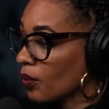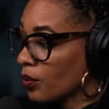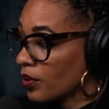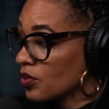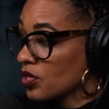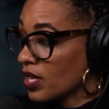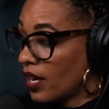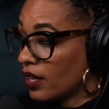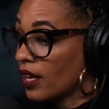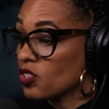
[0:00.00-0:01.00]
agree with what you're
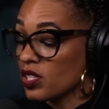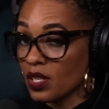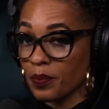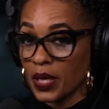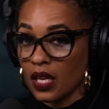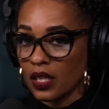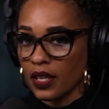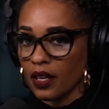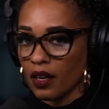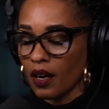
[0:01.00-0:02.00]
saying. And, and just to be
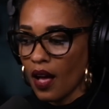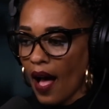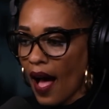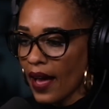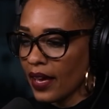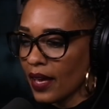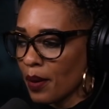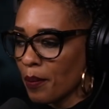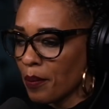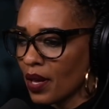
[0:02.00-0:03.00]
clear, I
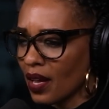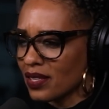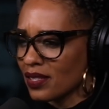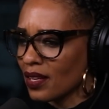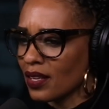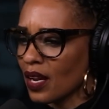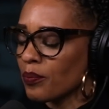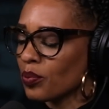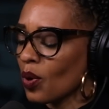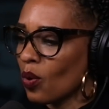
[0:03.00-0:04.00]
am, it's not that
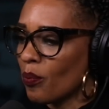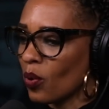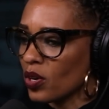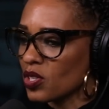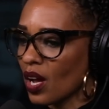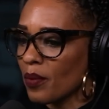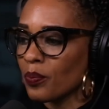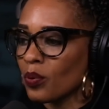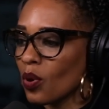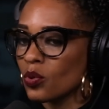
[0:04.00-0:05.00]
I'm pro abortion,
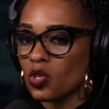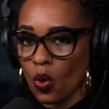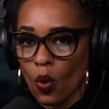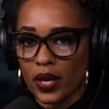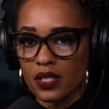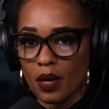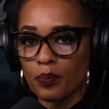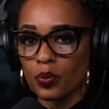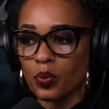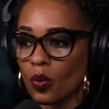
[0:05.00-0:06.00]
I'm pro choice.
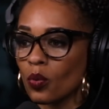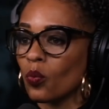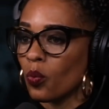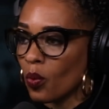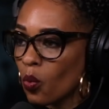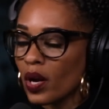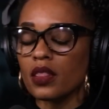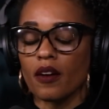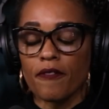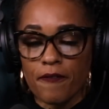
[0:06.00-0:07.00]
I'm pro
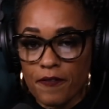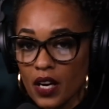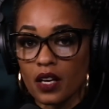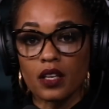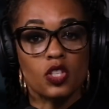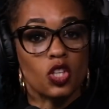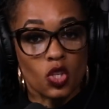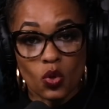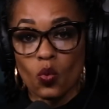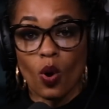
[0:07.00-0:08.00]
what the fuck do
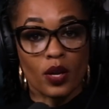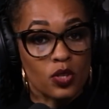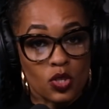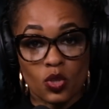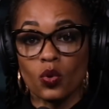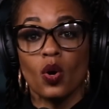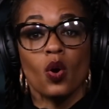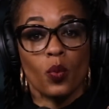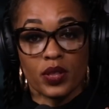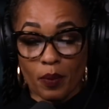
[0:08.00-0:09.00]
you want to do
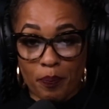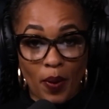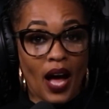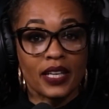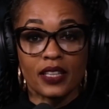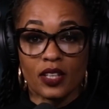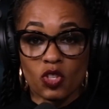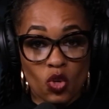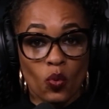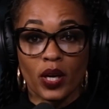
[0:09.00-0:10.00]
with the body
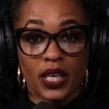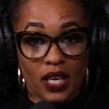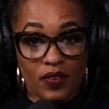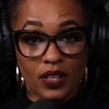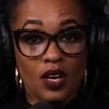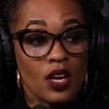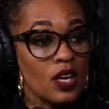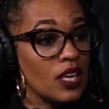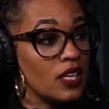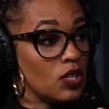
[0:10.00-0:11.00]
that you were given?
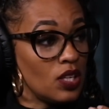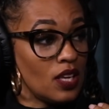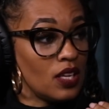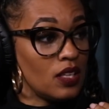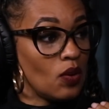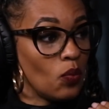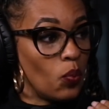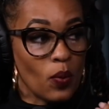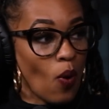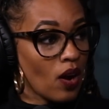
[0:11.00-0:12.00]
It, it,
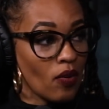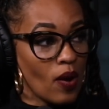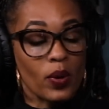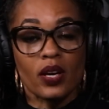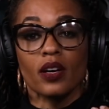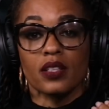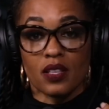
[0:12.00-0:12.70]
we walk around, we are